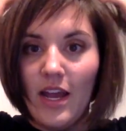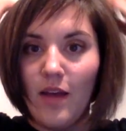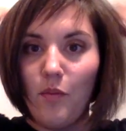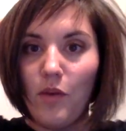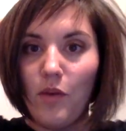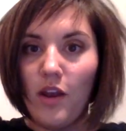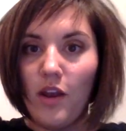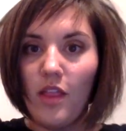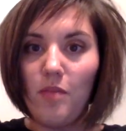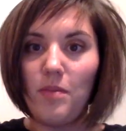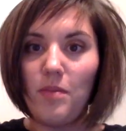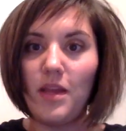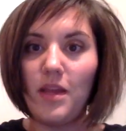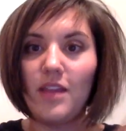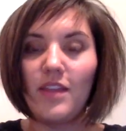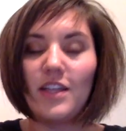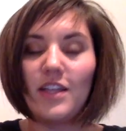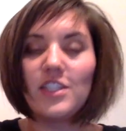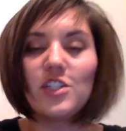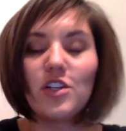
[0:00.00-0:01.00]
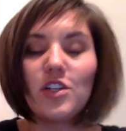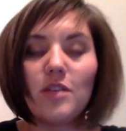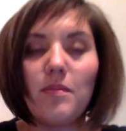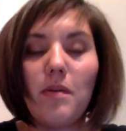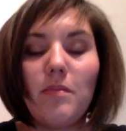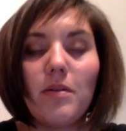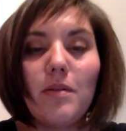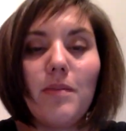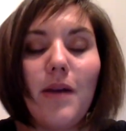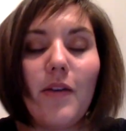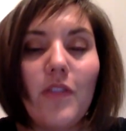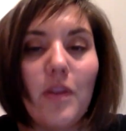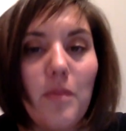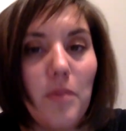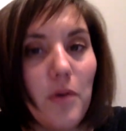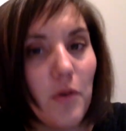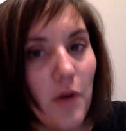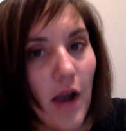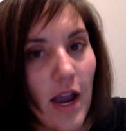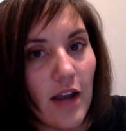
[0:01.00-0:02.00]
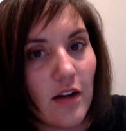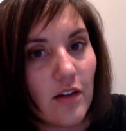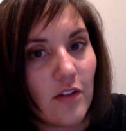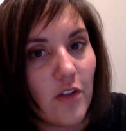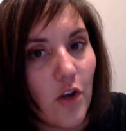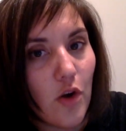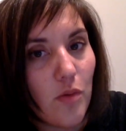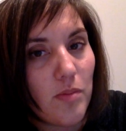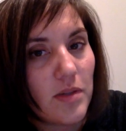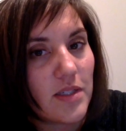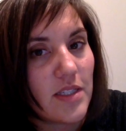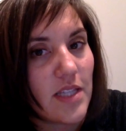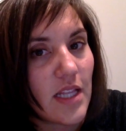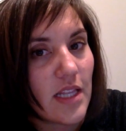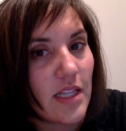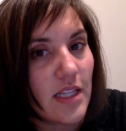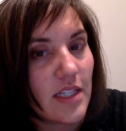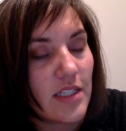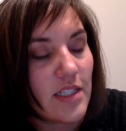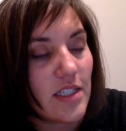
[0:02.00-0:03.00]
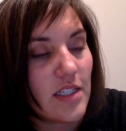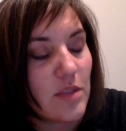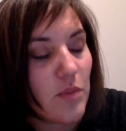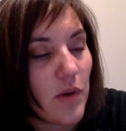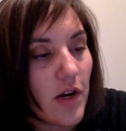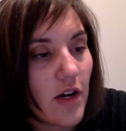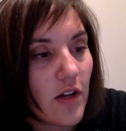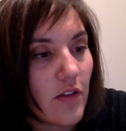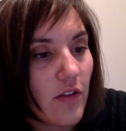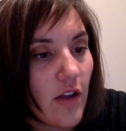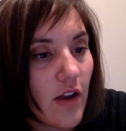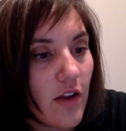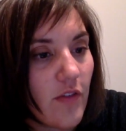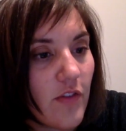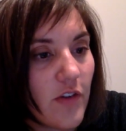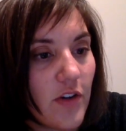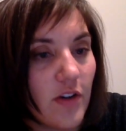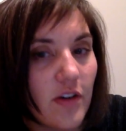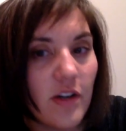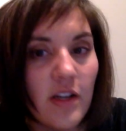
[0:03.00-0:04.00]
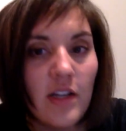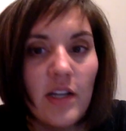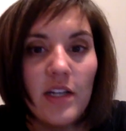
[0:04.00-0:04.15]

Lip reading: One of the big things to remember about the parietal lobe is that this is where a lot of your